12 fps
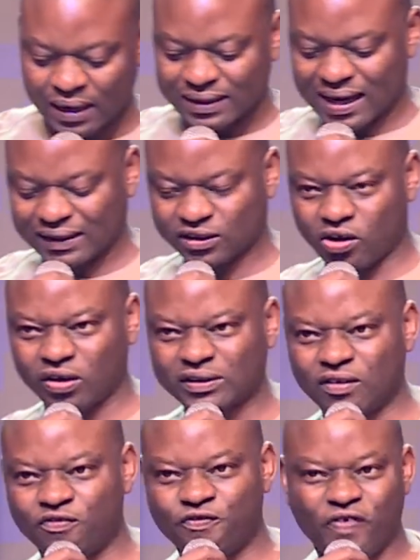that's caused
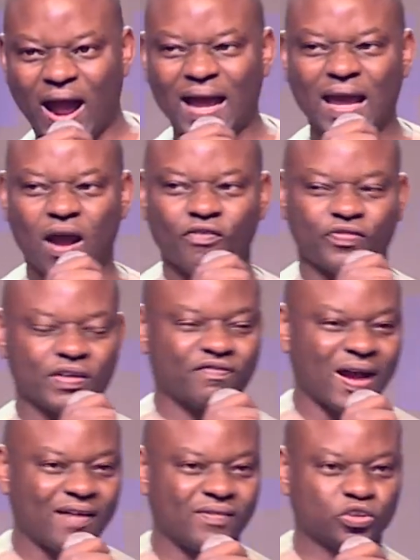the fire of
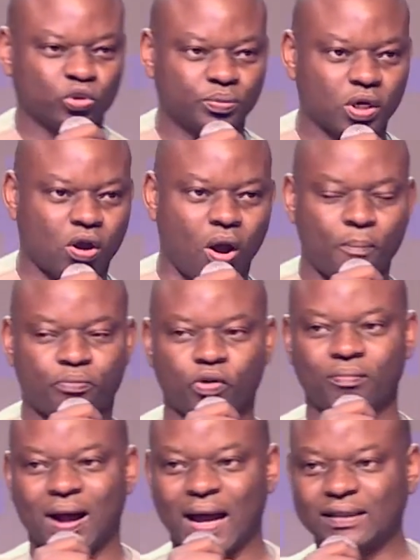revival to be
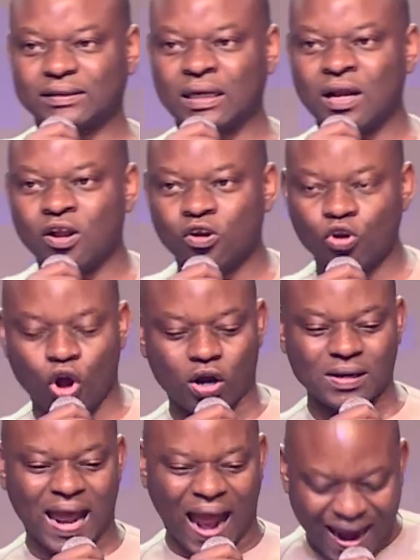compromised,
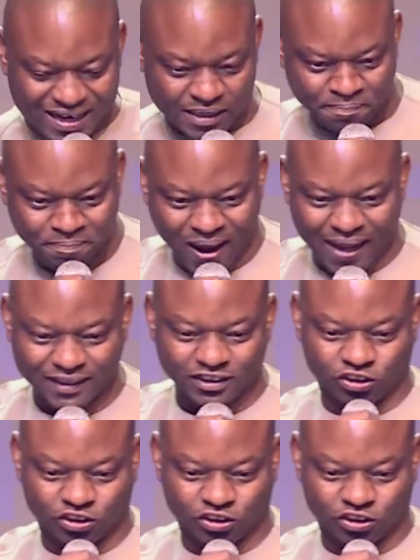Lord, I repent